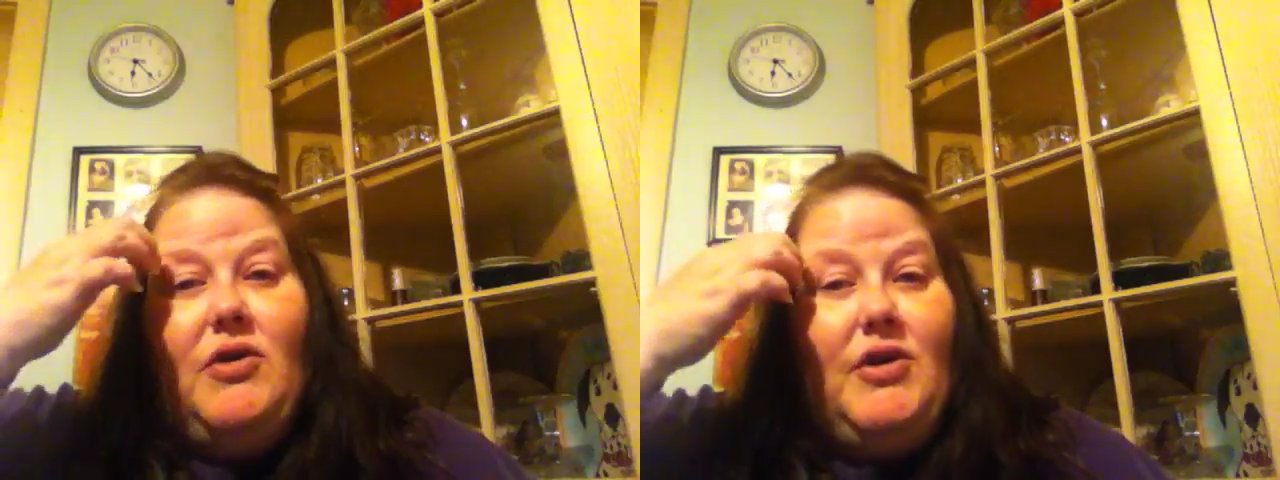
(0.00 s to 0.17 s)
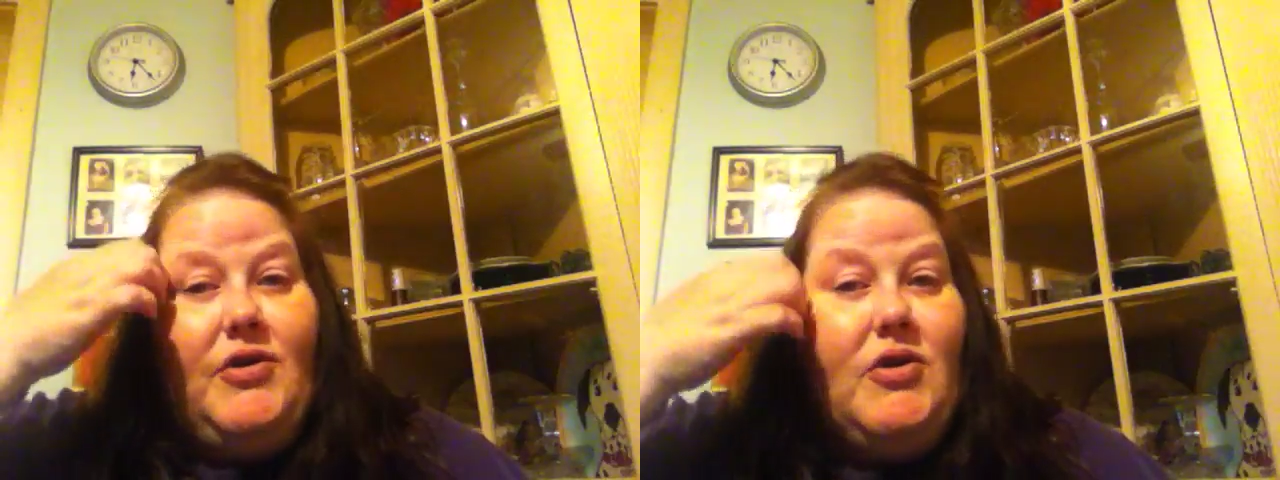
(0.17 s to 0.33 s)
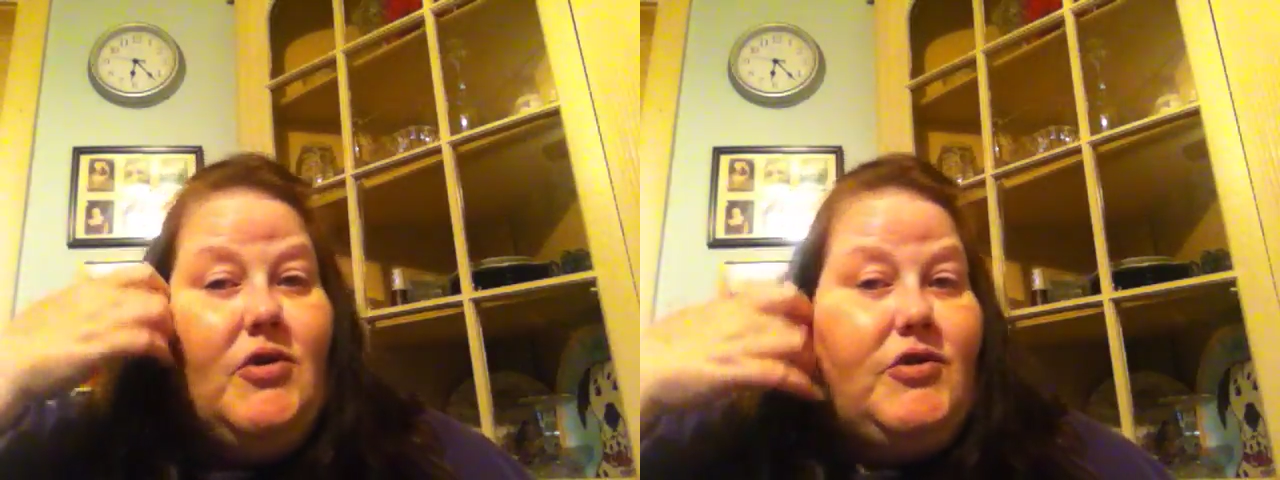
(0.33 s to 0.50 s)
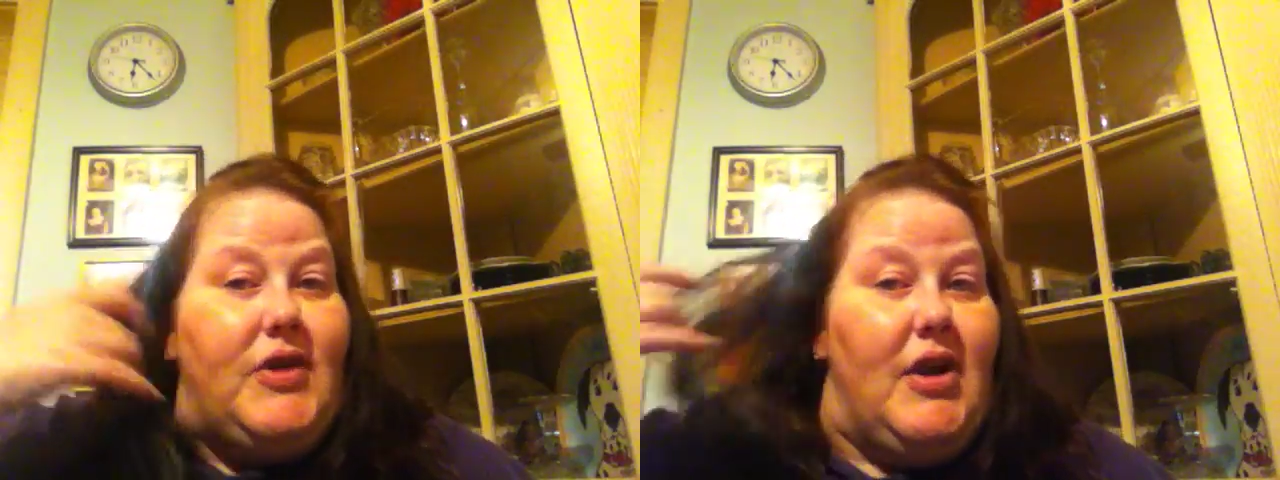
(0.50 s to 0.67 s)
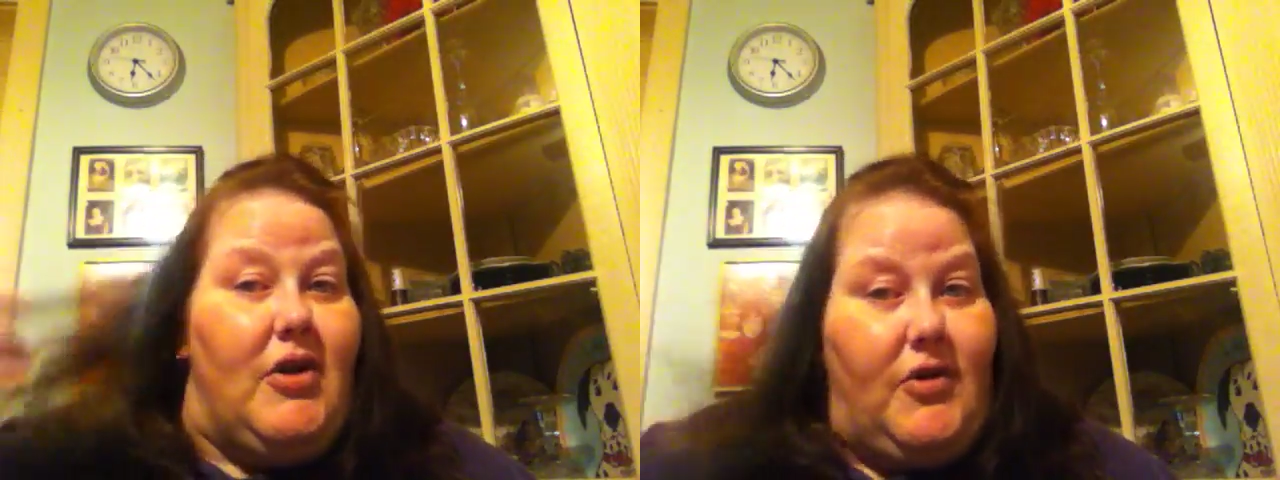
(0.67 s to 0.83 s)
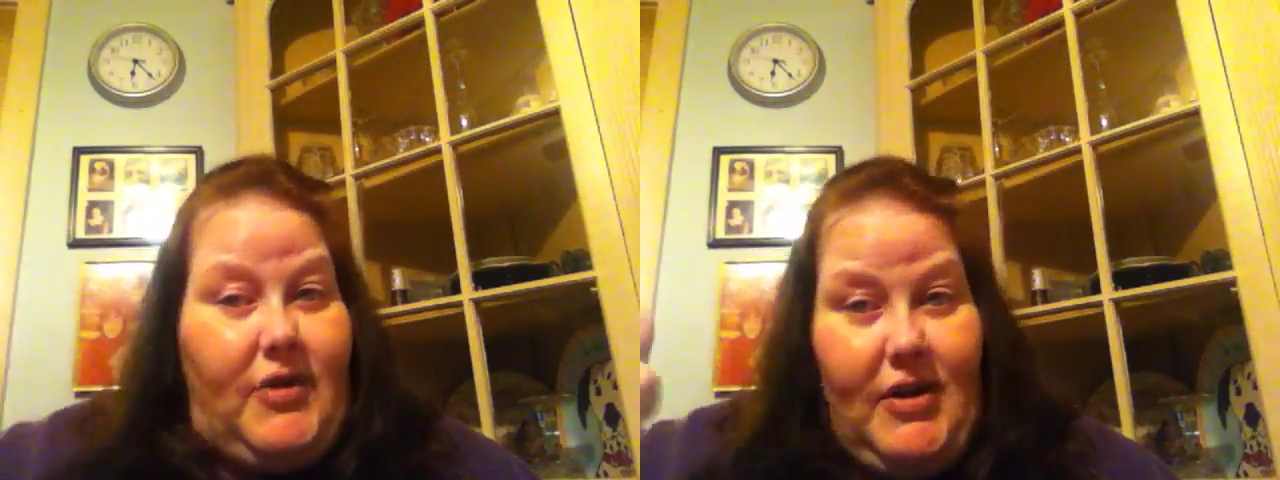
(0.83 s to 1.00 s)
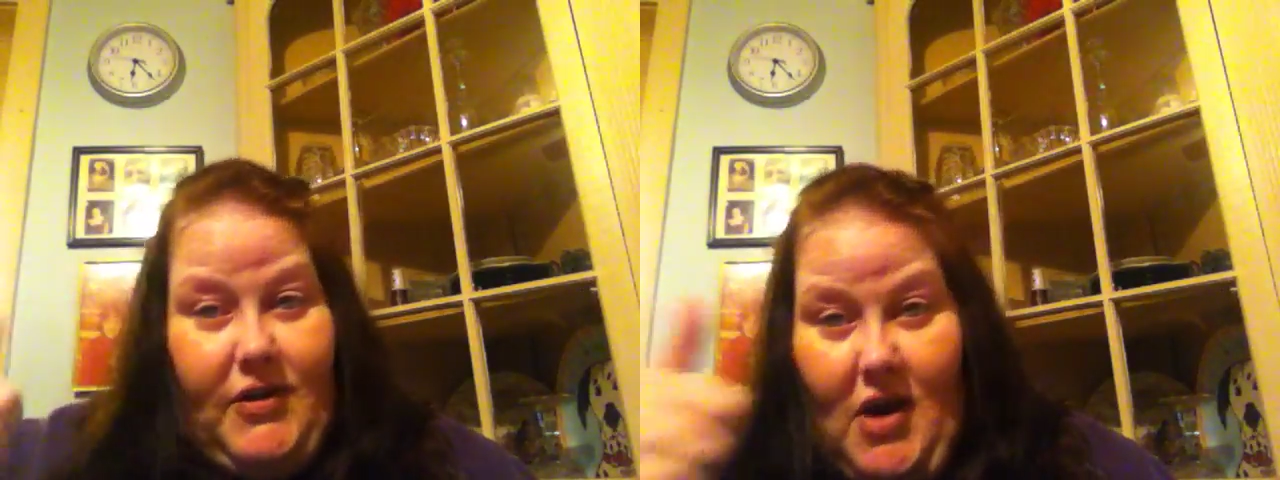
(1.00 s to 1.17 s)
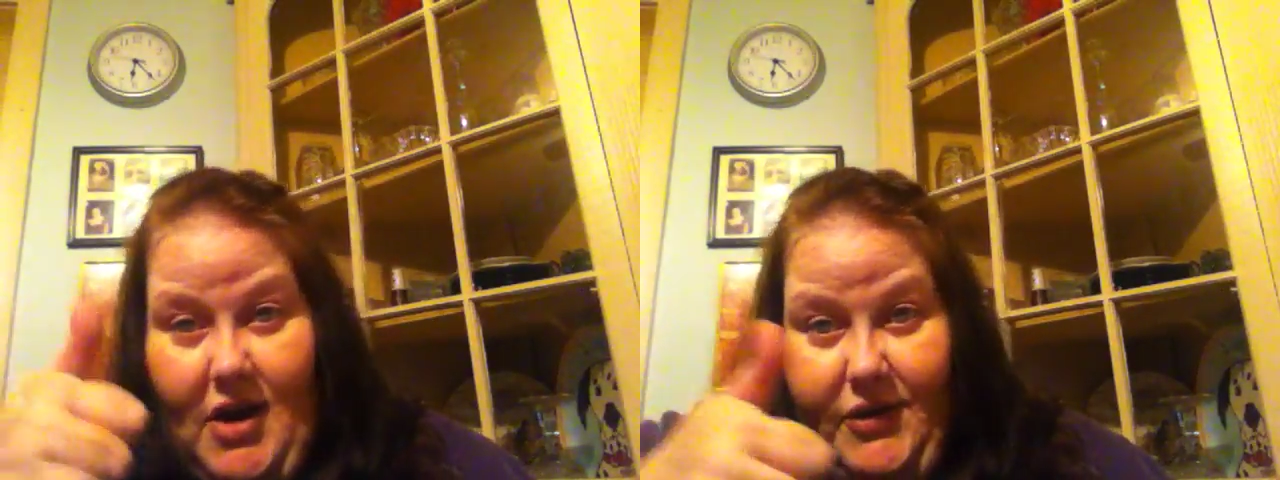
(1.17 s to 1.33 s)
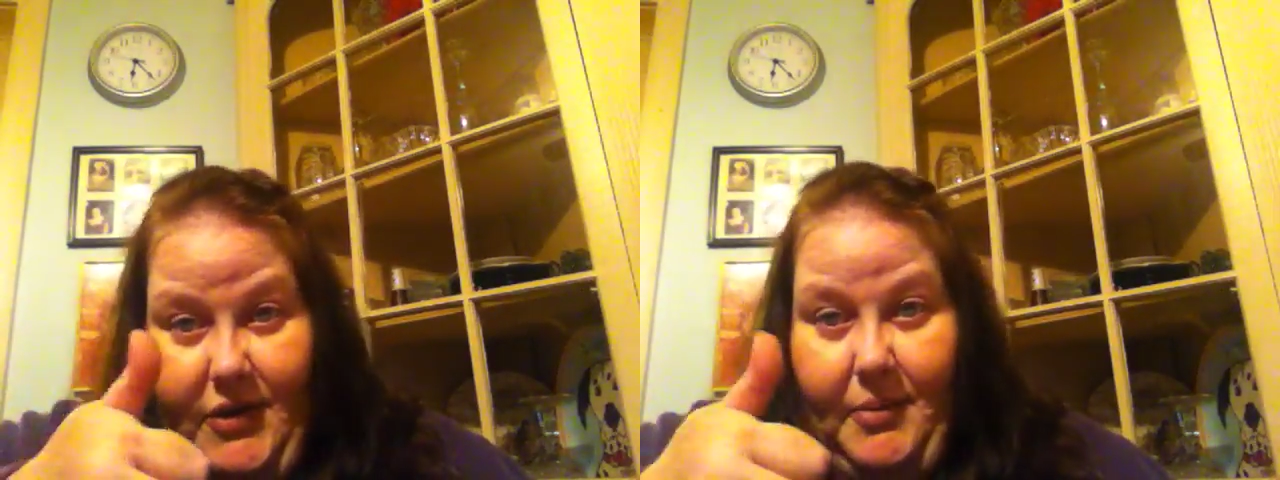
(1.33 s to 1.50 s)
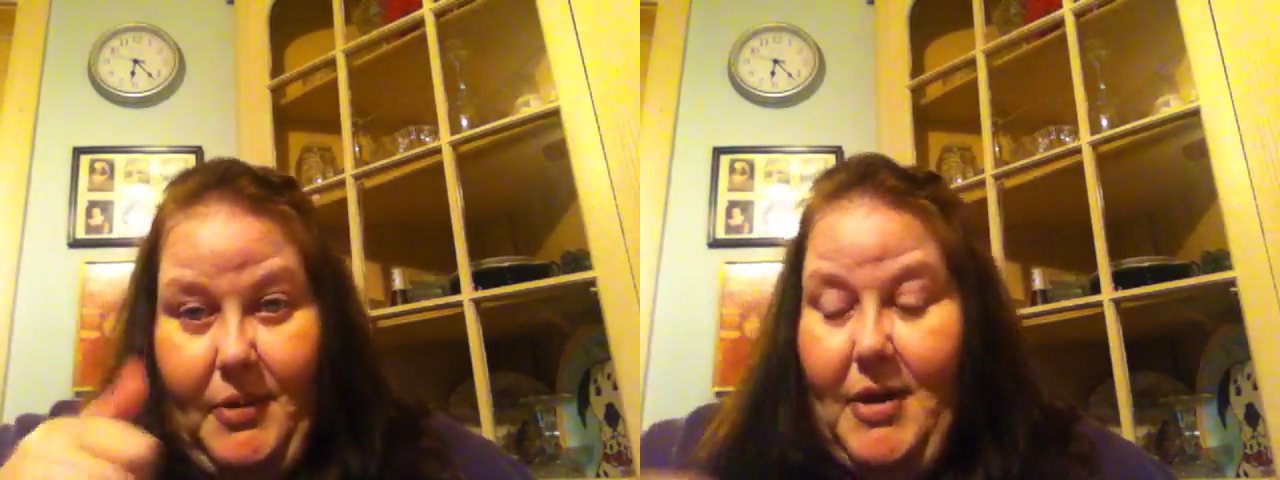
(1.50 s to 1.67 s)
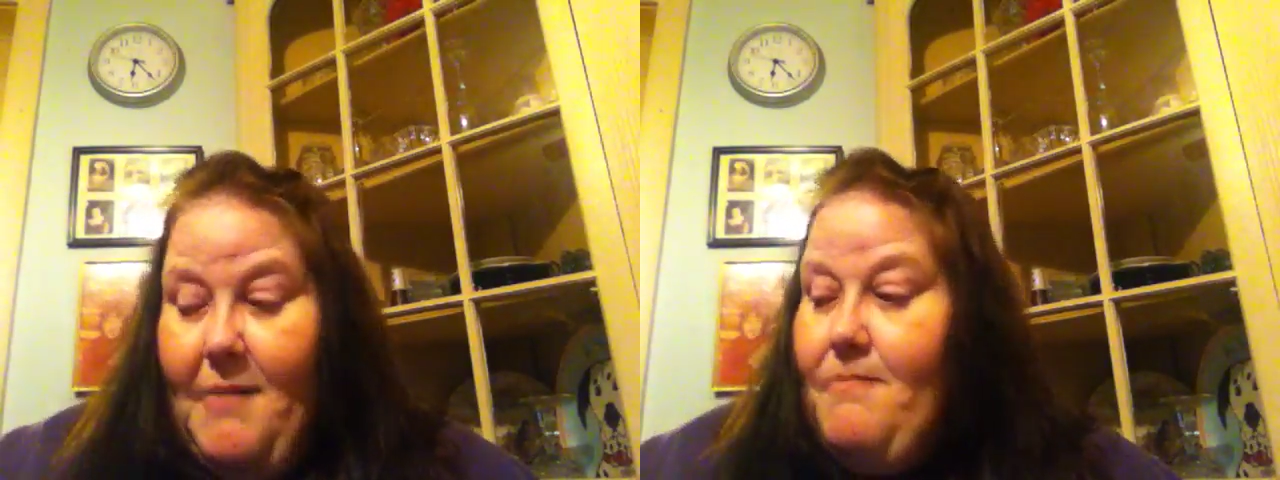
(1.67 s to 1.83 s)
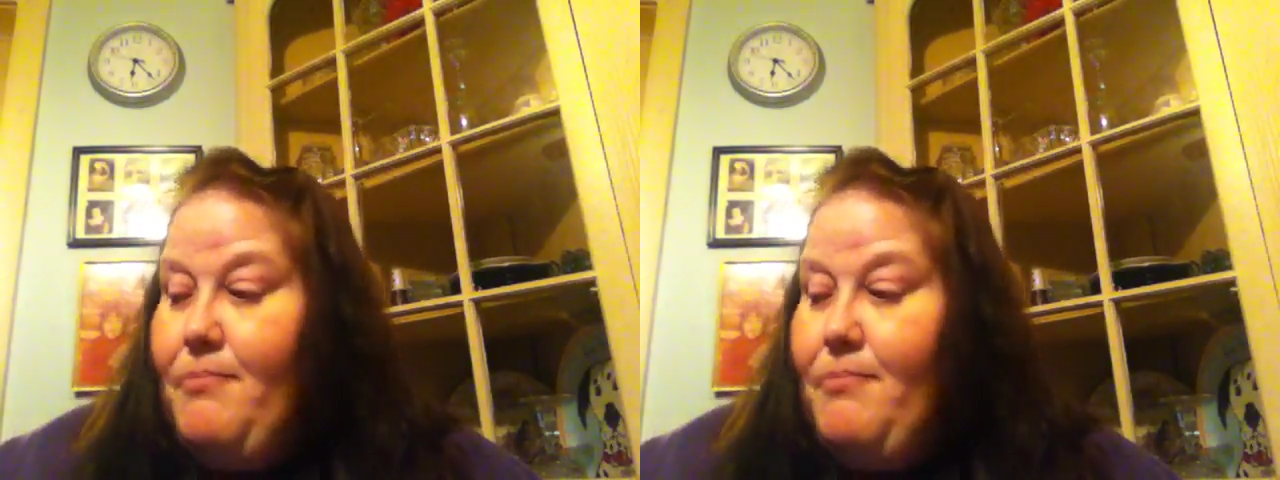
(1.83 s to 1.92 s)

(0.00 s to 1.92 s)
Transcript: There's no stairs. It's awesome.